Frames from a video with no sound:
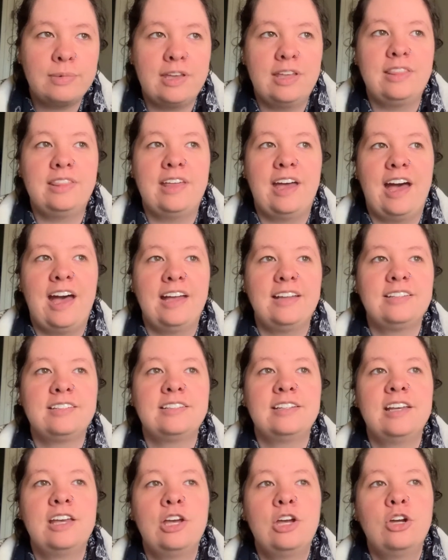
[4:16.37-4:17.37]
in that
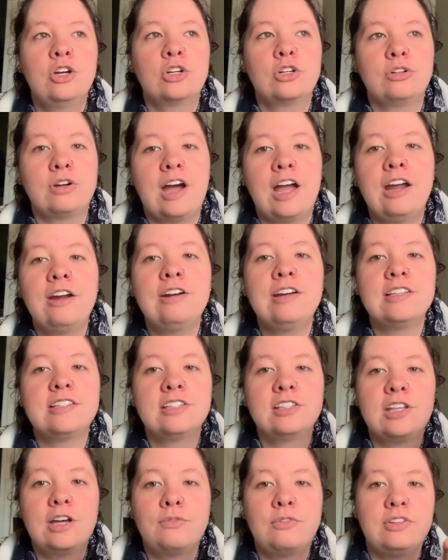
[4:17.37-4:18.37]
Crier is
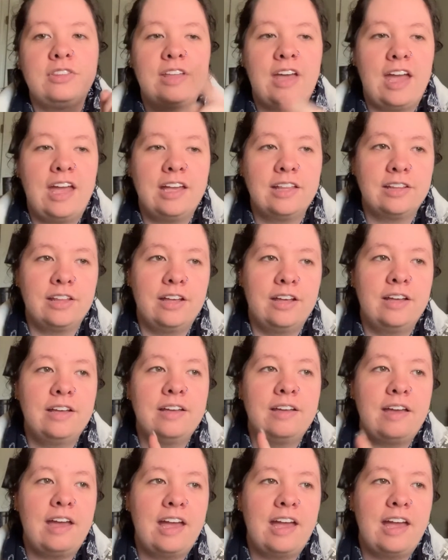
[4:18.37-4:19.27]
in love with Ayla.